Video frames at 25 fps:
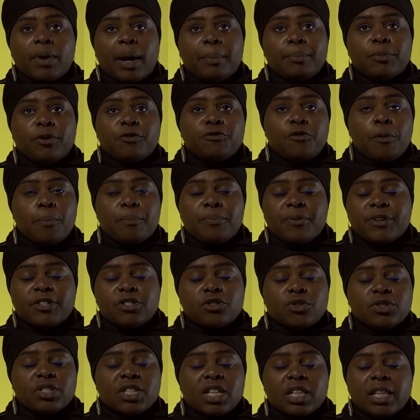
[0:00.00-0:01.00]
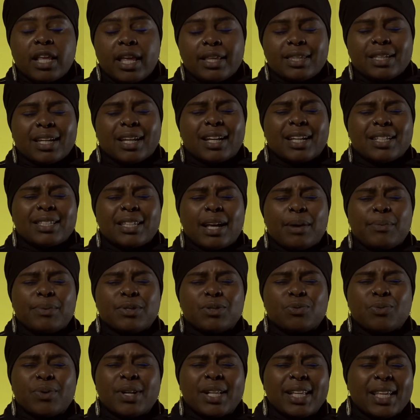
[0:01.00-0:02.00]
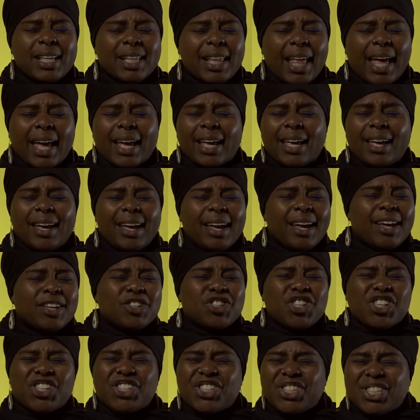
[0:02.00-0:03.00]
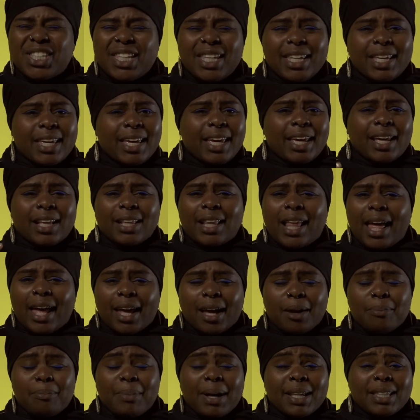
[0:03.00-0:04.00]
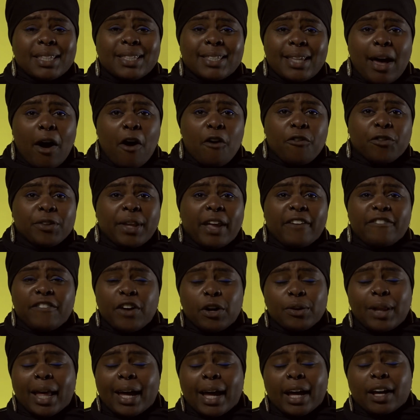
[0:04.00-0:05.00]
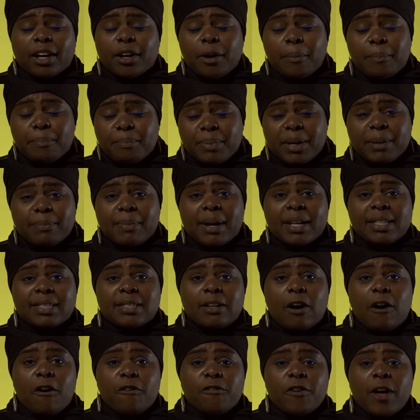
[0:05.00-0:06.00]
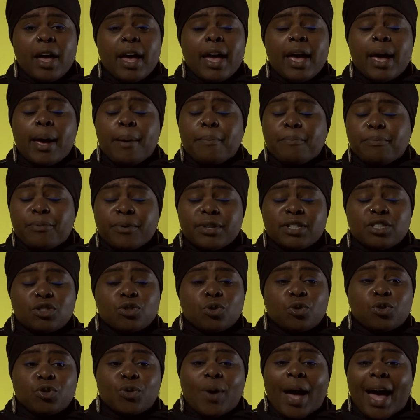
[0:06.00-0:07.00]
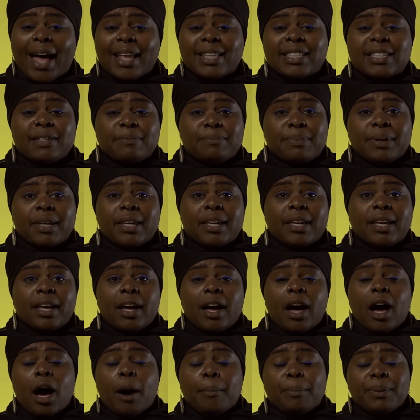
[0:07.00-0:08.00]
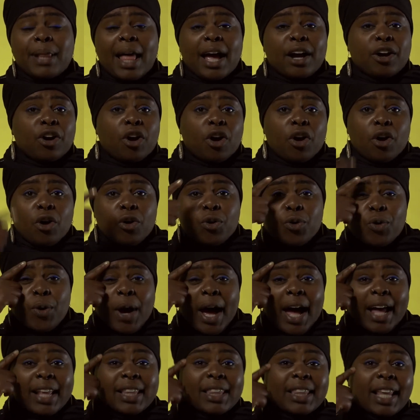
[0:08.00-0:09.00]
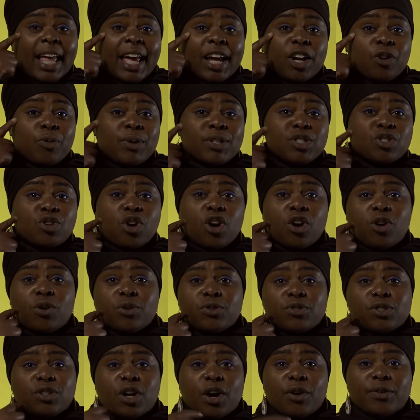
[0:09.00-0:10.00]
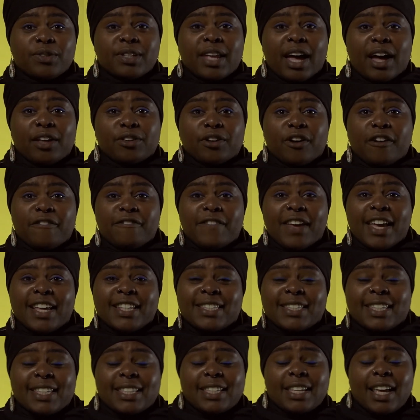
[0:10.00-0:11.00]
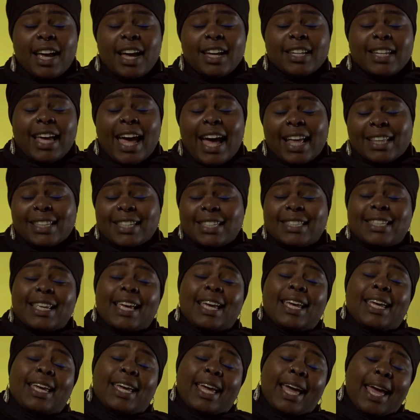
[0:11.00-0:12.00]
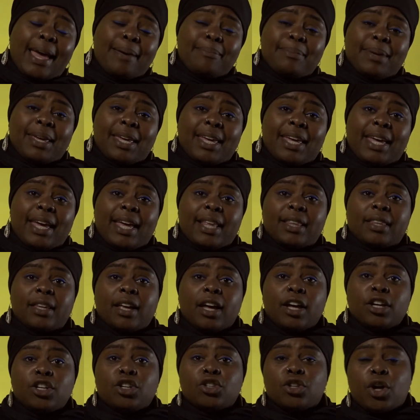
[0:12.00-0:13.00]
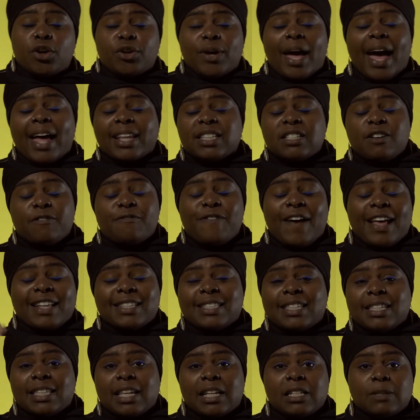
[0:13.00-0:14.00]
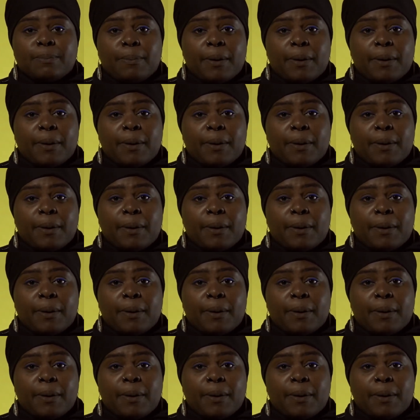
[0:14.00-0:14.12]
I moved from Bristol to London because I was really like just seeking like myself and I felt like I couldn't be myself. In Bristol, you had to be a black girl who had like crisscross going down her face and you had to say, get me, and you know, you had to fancy this